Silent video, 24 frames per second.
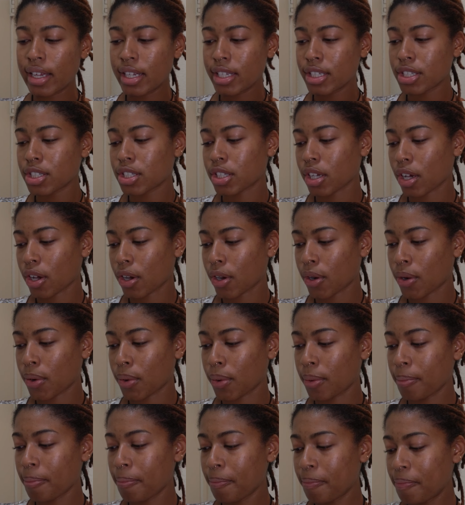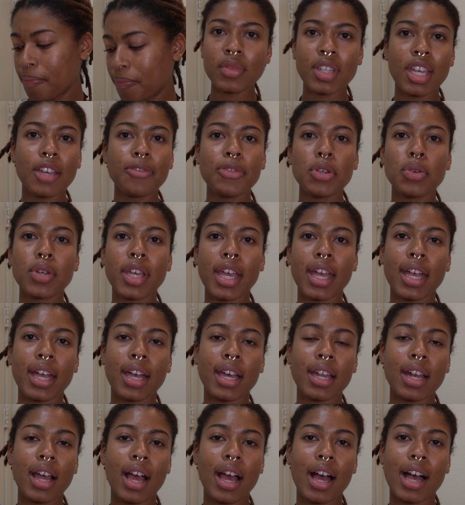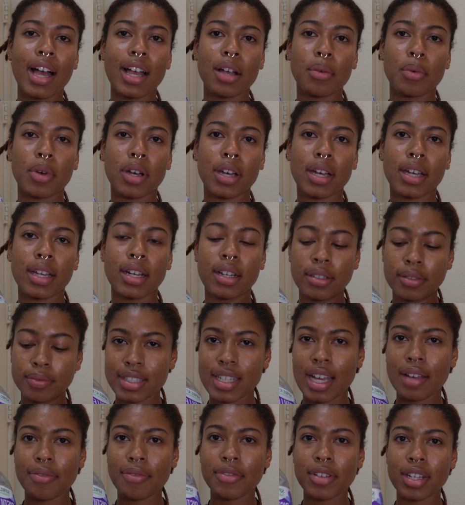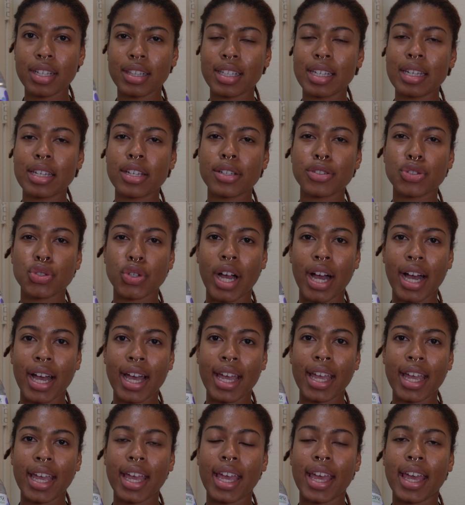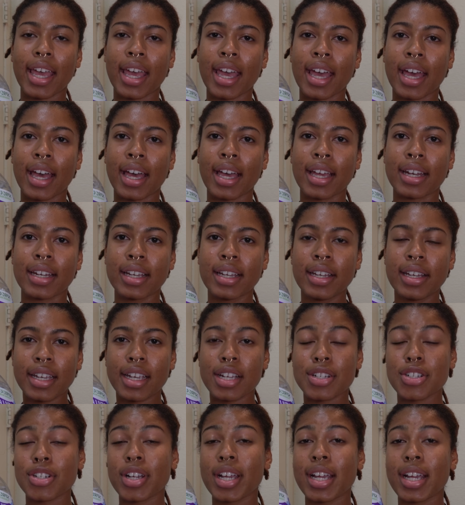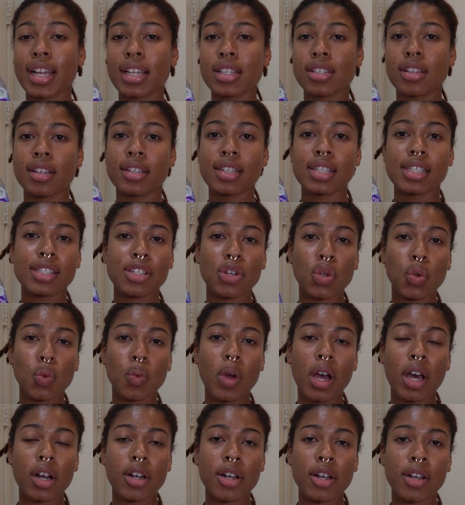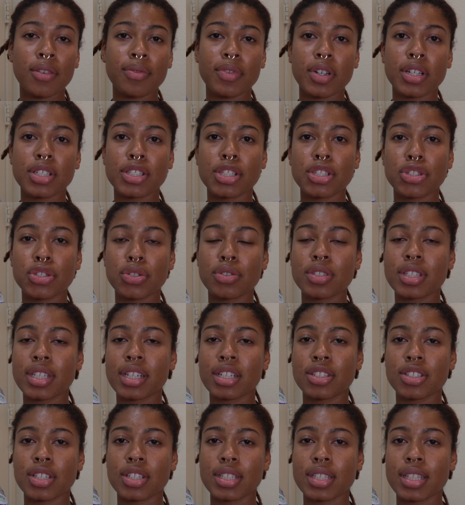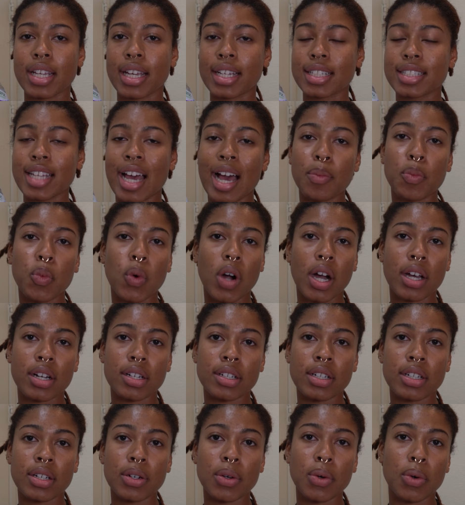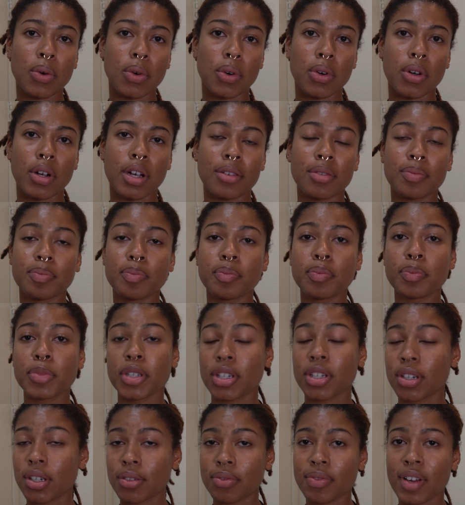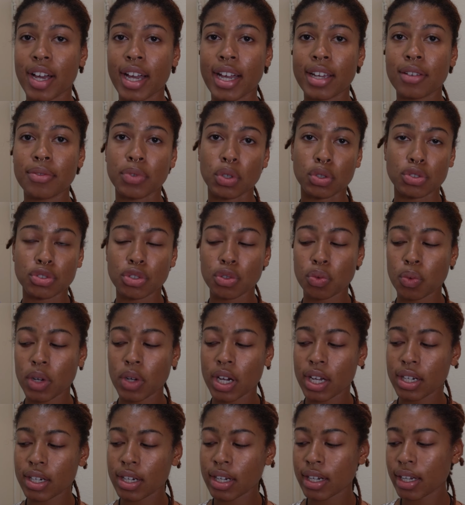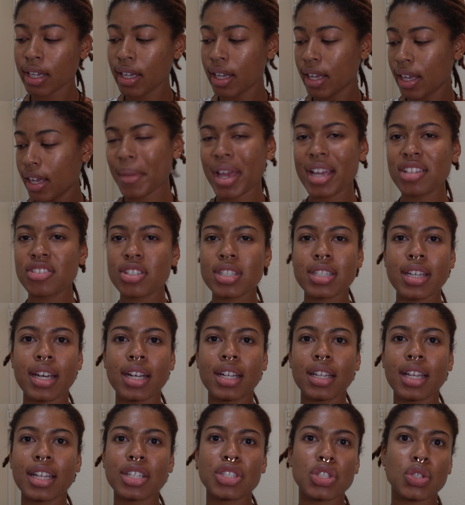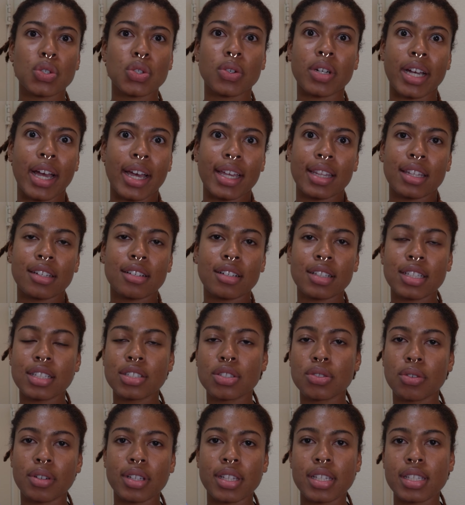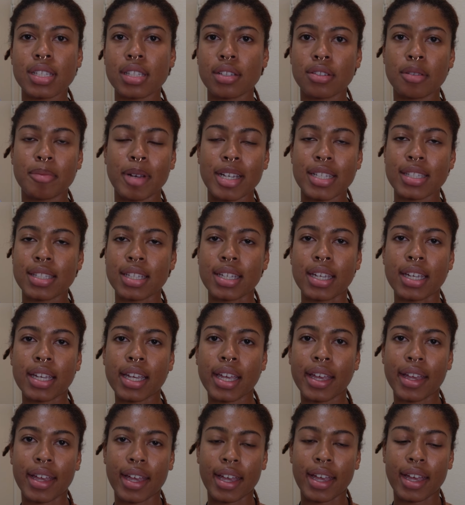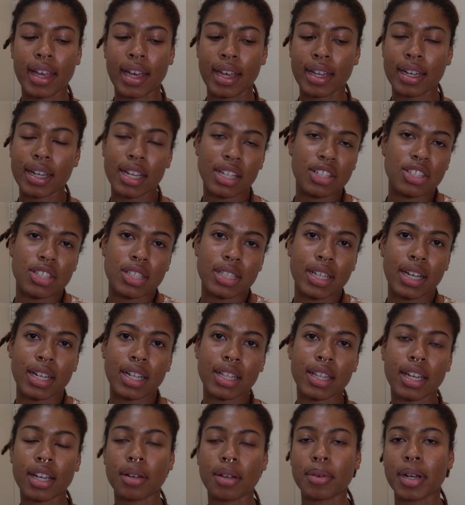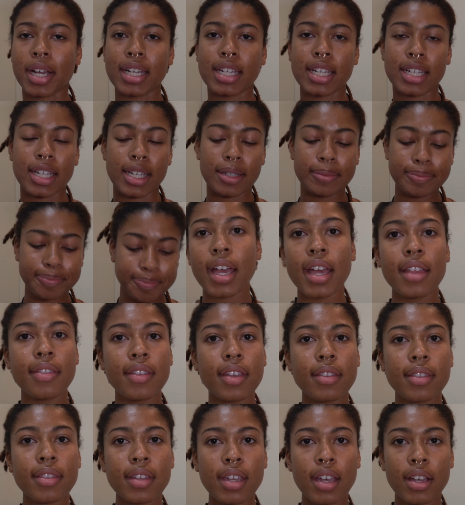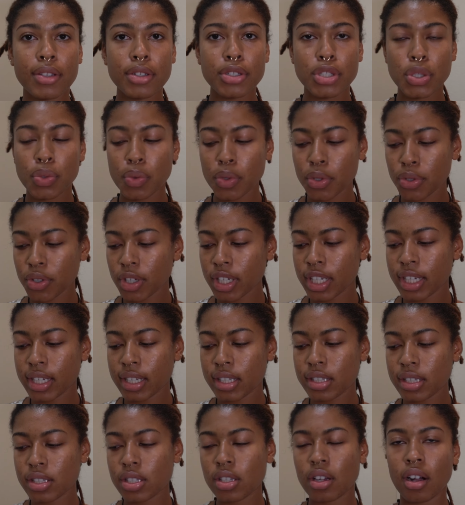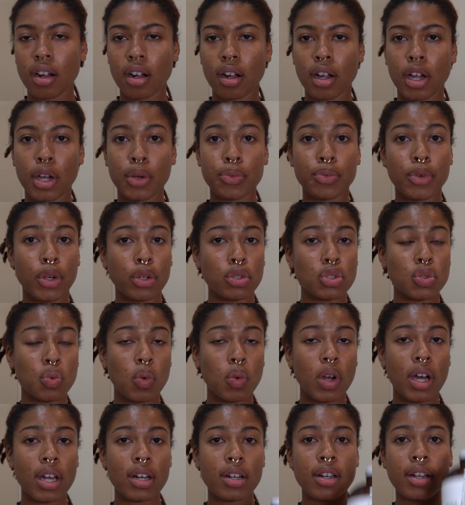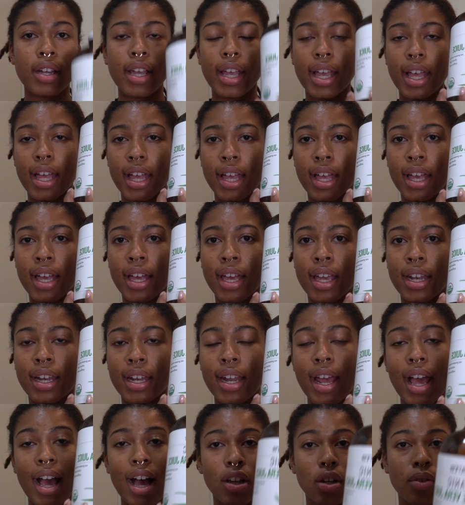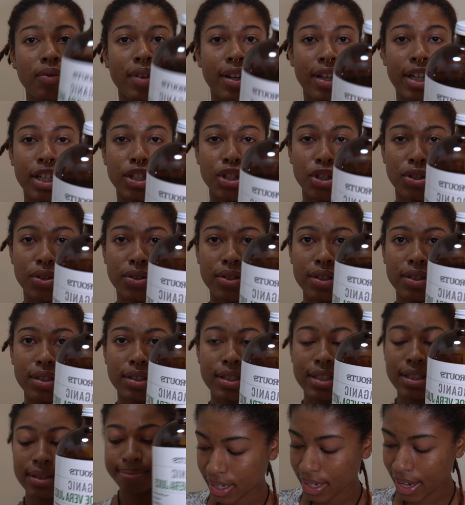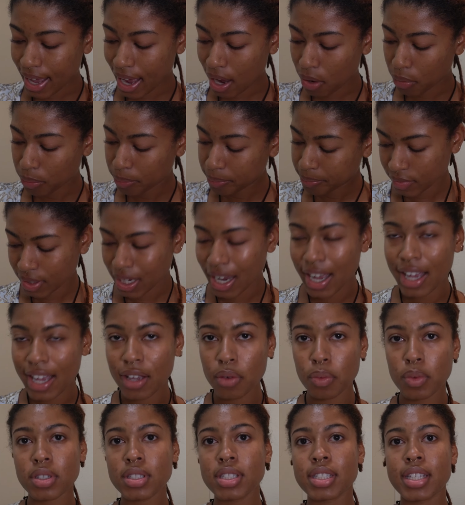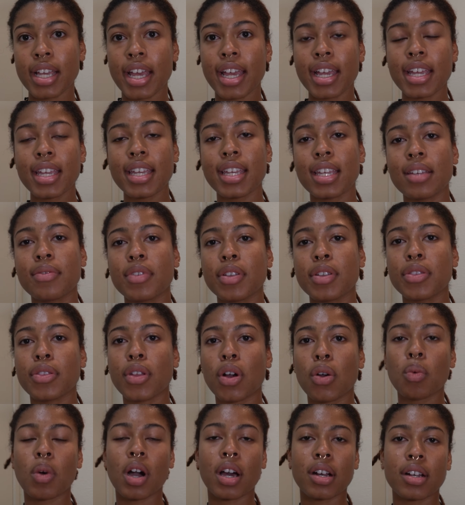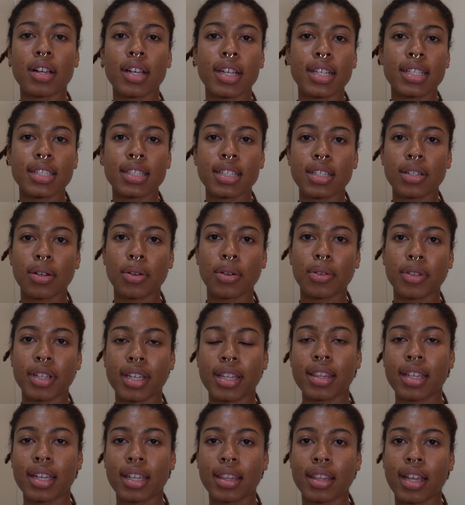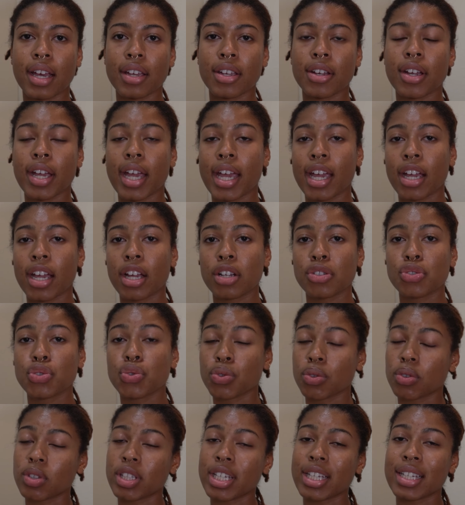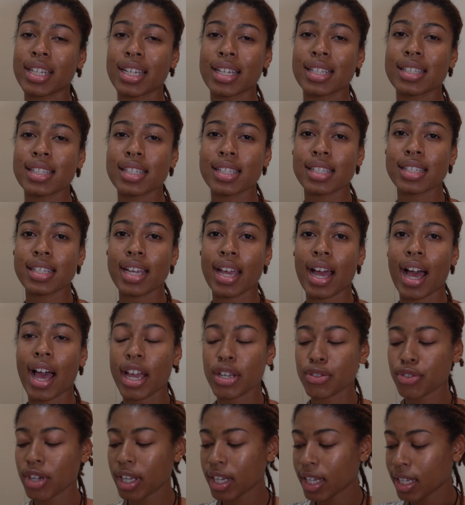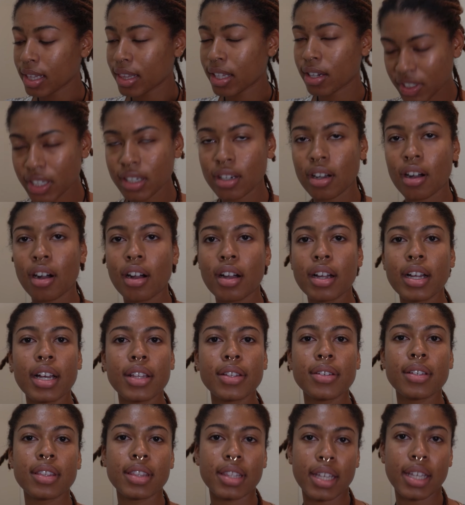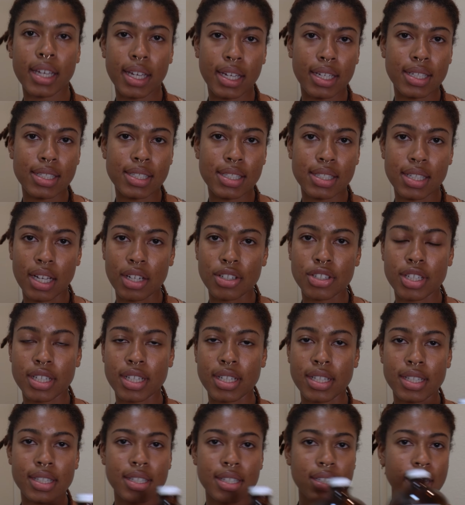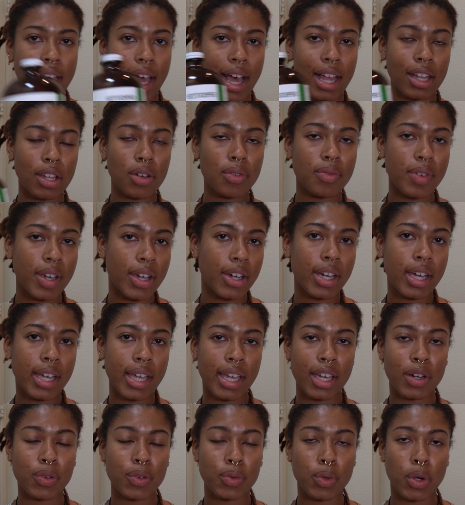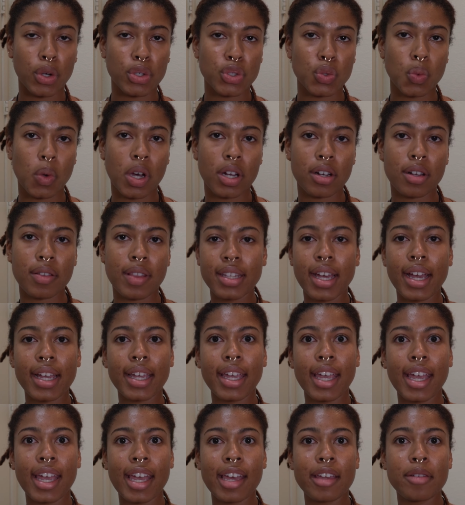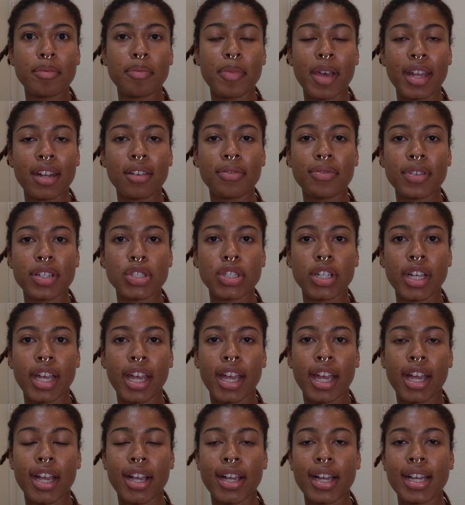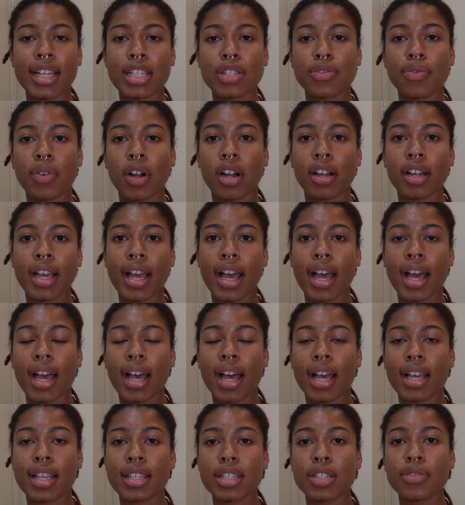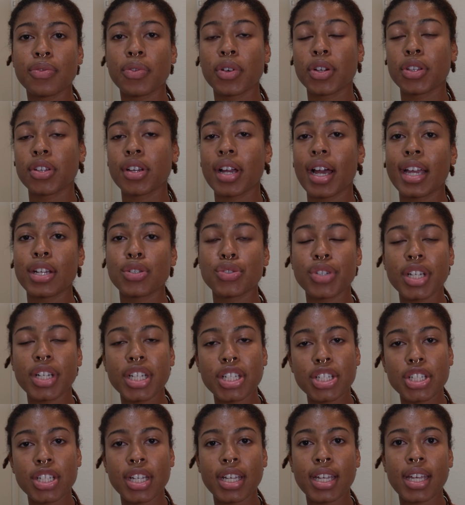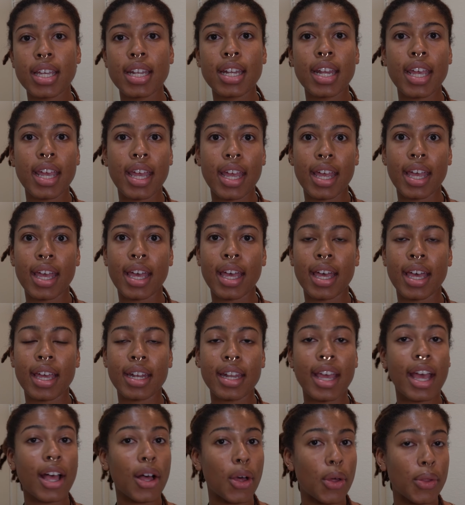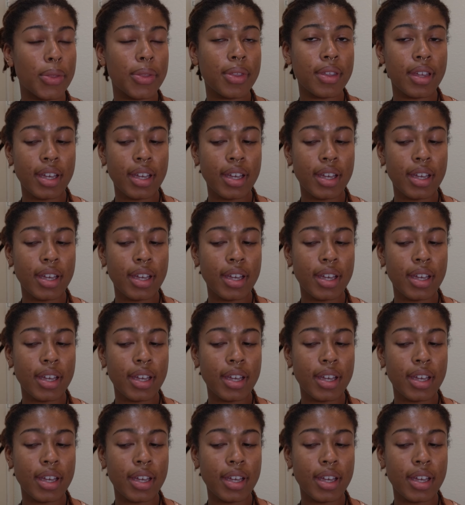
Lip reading: So if you can, I would definitely try and get your hands on distilled water versus using just like tap water or purified filtered water, and just kind of like store it. I literally store this under my sink and it's just kind of there when I need it. And then the other 2 ingredients are rosewater and aloe vera juice. Now, I will say, even though water is the only thing that your hair truly needs to stay hydrated, there are other things such as aloe vera and rosewater that can benefit your hair as far as further hydration and health.